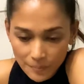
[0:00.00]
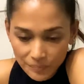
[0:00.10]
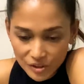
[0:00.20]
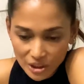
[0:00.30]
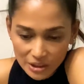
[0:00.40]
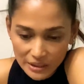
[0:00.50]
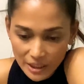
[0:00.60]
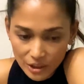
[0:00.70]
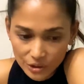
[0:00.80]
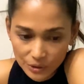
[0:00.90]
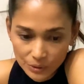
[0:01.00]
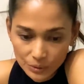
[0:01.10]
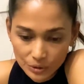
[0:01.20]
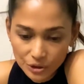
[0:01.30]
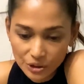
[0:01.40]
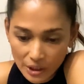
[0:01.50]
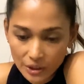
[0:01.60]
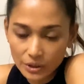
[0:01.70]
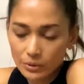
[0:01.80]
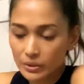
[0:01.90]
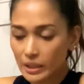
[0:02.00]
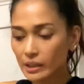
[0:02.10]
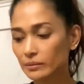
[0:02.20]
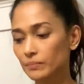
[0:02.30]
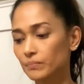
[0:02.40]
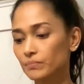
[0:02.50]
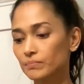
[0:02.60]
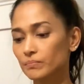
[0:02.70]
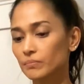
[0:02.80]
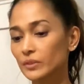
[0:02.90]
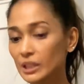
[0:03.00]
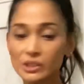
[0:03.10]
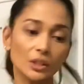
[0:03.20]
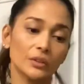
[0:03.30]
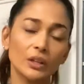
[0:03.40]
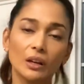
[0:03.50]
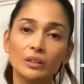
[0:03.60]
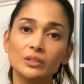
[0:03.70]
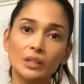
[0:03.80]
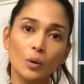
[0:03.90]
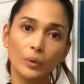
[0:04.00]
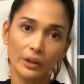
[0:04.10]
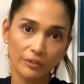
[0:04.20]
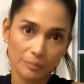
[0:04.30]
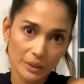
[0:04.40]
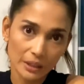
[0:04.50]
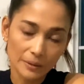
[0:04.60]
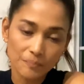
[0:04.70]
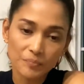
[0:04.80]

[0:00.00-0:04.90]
just here to share you that these are the guns that work for me.